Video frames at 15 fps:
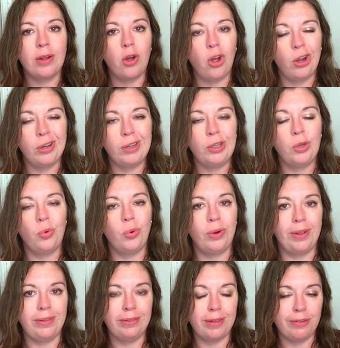on your
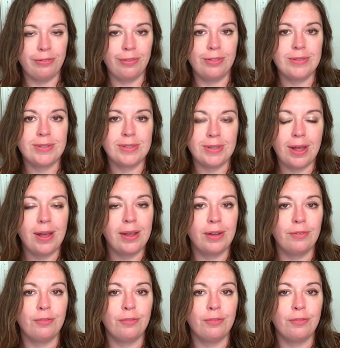eleventh sign,